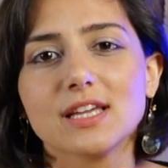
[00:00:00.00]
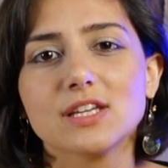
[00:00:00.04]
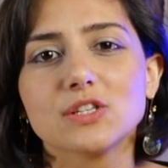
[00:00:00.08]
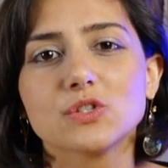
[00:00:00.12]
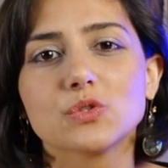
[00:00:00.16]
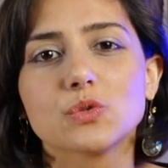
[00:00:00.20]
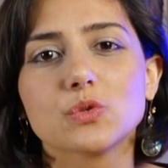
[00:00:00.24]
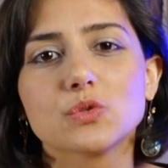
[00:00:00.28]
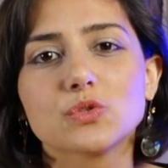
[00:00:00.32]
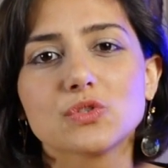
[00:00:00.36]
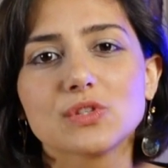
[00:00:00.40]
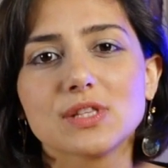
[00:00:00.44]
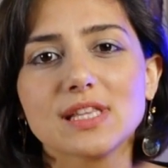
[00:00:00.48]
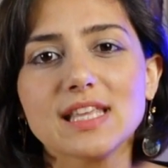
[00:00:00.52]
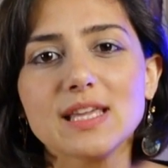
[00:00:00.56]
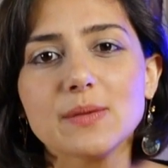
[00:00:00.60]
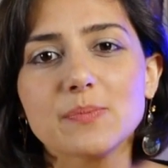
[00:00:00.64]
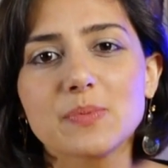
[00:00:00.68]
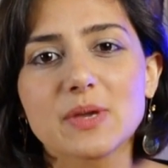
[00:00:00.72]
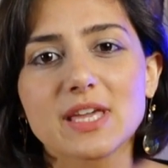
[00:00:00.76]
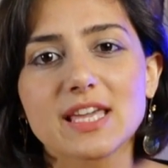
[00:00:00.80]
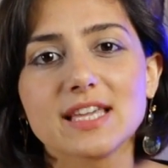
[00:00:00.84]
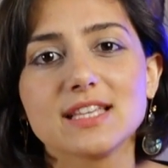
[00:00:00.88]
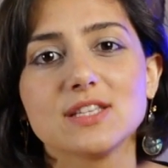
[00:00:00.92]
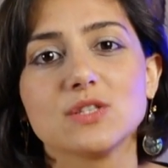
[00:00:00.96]
So sleep
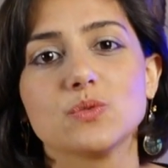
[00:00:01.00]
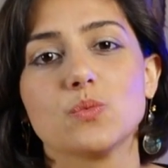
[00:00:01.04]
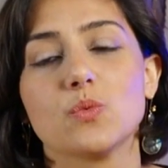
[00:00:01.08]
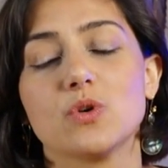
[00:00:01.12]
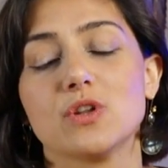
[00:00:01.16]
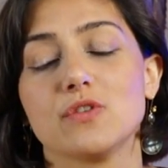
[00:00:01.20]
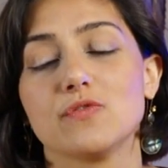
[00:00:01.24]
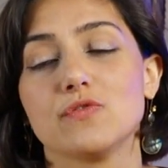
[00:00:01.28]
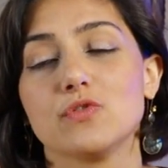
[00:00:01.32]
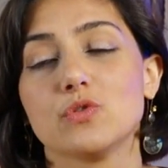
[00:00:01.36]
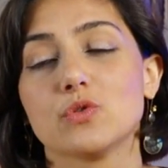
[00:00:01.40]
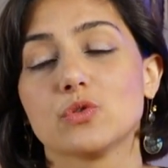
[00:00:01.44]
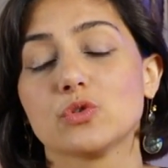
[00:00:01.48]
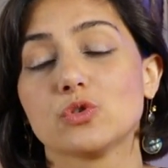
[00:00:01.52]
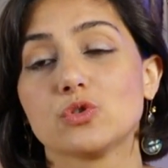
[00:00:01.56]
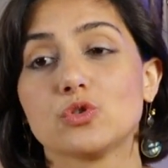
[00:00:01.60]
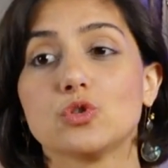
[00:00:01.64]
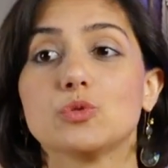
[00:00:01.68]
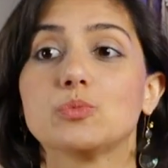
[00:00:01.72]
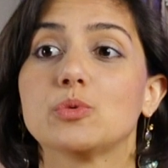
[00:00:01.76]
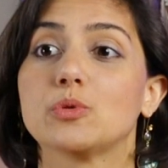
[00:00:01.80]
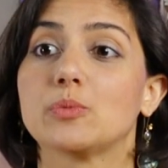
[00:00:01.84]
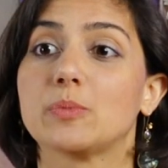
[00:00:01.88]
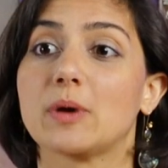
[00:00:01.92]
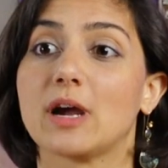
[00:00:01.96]
is one of your
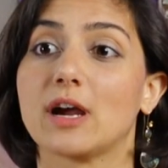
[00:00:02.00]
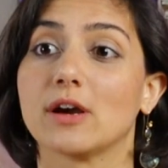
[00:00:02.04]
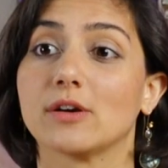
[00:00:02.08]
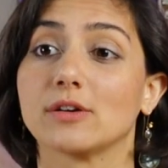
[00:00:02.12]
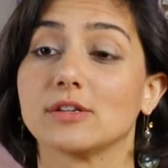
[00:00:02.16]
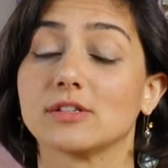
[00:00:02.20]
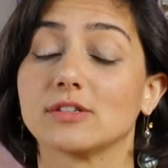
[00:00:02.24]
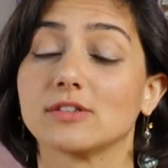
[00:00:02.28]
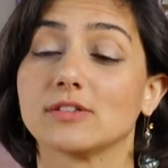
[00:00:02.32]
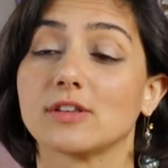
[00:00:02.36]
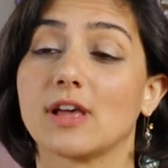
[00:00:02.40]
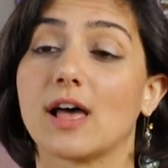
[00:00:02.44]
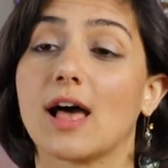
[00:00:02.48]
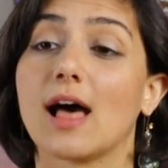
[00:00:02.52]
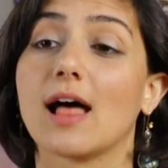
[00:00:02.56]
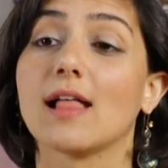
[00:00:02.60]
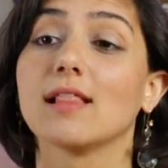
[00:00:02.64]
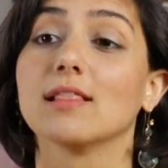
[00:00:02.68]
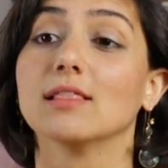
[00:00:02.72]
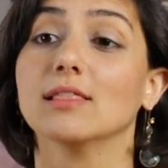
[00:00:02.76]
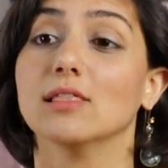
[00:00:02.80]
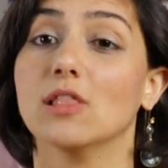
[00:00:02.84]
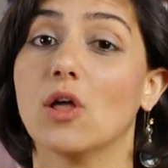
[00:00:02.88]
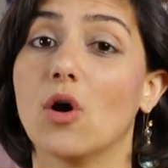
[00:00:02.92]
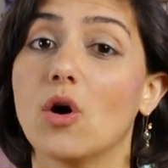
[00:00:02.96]
superpowers. A
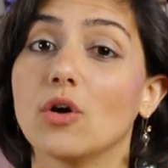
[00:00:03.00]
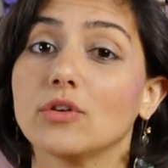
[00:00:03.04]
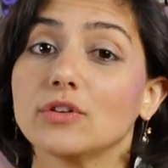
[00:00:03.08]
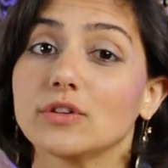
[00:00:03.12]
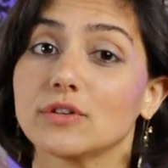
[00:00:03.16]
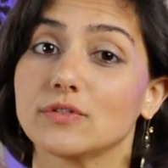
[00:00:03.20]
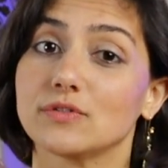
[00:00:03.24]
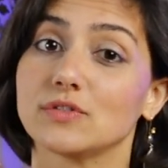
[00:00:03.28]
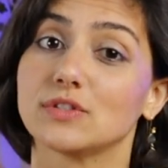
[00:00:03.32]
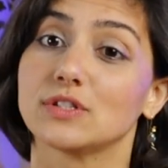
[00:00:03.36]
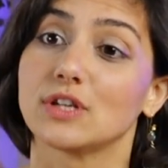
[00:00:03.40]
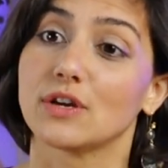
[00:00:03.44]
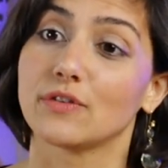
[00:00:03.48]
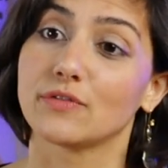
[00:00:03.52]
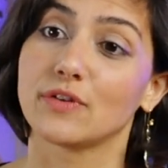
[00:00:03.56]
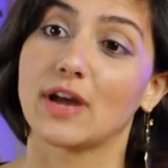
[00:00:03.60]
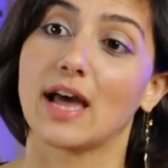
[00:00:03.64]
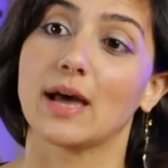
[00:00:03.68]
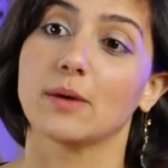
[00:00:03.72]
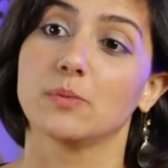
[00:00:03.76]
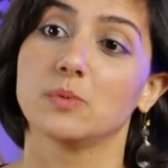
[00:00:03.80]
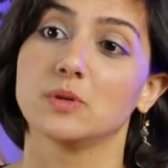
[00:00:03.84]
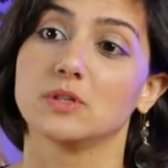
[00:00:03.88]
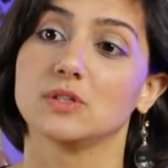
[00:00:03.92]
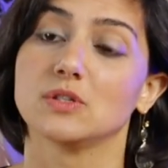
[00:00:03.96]
lot of stuff
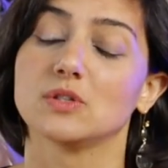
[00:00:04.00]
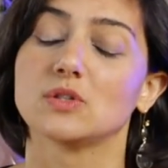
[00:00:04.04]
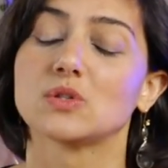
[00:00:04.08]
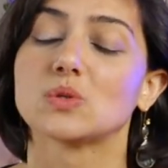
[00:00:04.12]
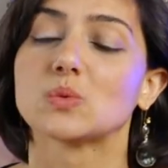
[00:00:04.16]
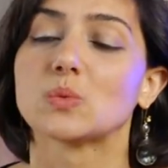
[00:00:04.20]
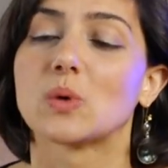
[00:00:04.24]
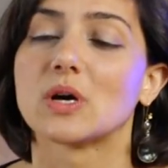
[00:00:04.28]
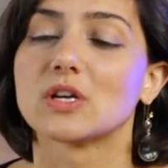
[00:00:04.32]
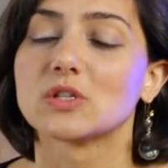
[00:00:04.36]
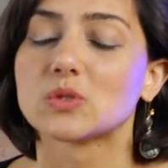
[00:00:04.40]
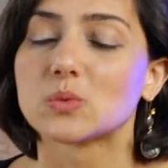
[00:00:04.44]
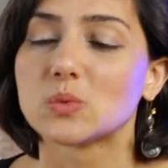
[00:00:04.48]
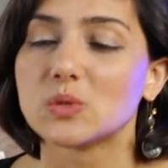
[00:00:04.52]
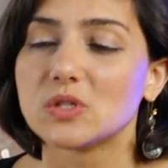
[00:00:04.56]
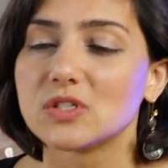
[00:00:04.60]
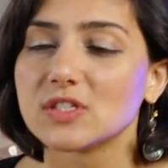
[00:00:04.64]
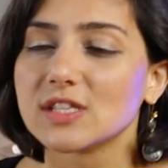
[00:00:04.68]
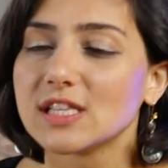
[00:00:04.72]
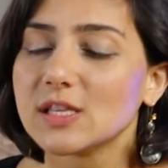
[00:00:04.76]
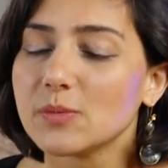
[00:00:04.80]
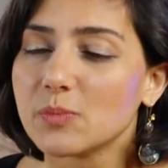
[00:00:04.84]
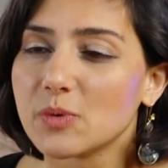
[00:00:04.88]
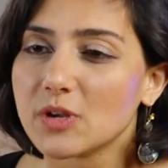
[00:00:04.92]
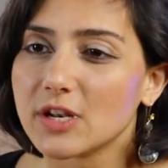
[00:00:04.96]
happens whilst we
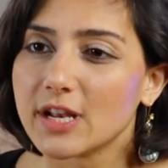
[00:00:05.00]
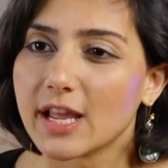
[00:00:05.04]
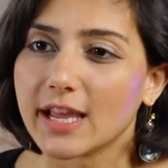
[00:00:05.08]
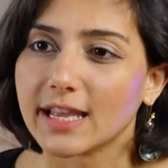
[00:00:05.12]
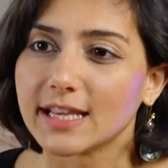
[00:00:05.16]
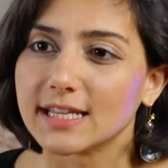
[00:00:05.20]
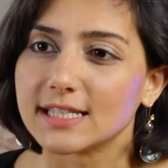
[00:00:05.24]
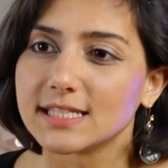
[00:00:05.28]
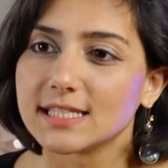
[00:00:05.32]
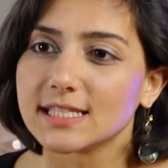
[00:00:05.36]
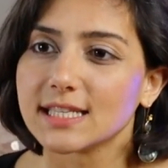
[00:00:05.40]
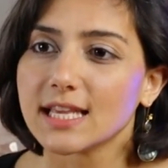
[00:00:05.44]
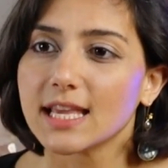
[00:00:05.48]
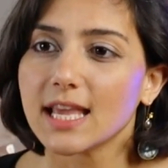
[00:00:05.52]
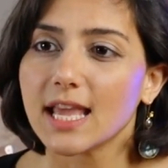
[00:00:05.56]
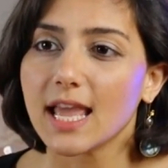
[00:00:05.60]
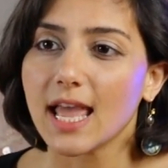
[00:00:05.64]
sleep at night,